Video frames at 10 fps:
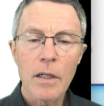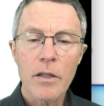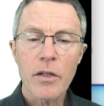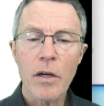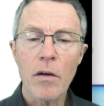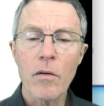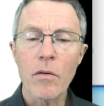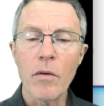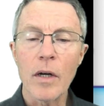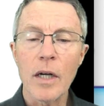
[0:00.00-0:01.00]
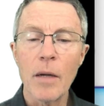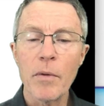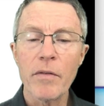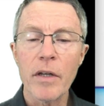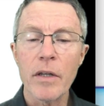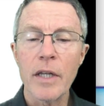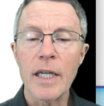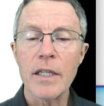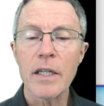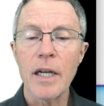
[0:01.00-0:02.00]
So a couple of other
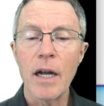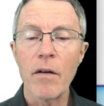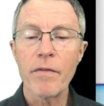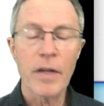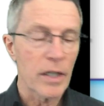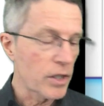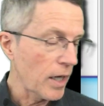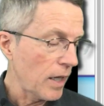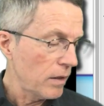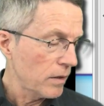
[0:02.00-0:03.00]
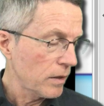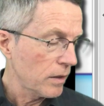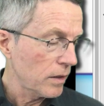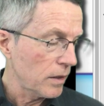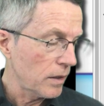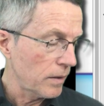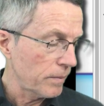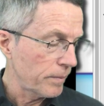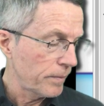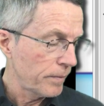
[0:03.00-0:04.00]
things and I'll finish out.
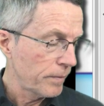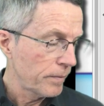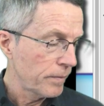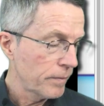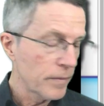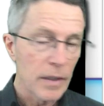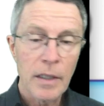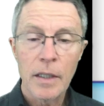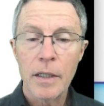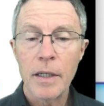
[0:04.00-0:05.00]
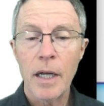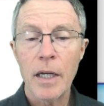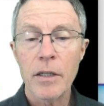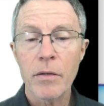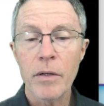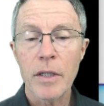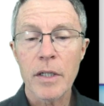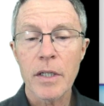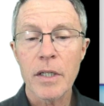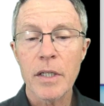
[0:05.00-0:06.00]
Um, nine
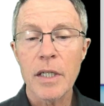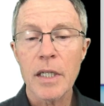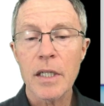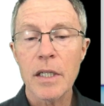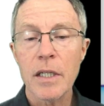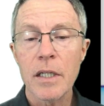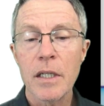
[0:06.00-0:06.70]
twenty-six.